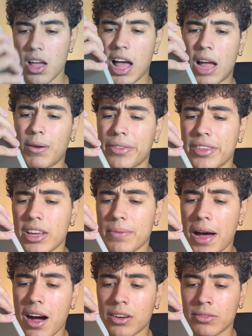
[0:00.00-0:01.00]
I was thinking
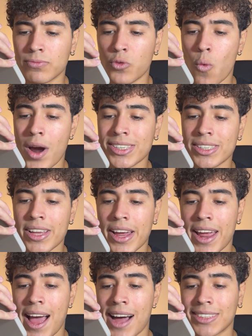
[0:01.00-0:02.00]
about
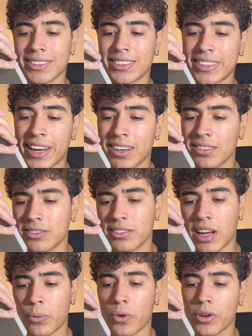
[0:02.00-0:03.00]
Wednesday at 10.
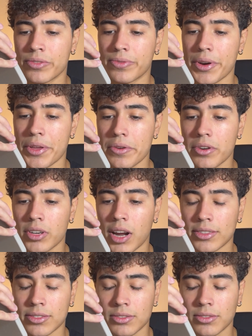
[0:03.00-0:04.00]
That works for you or not?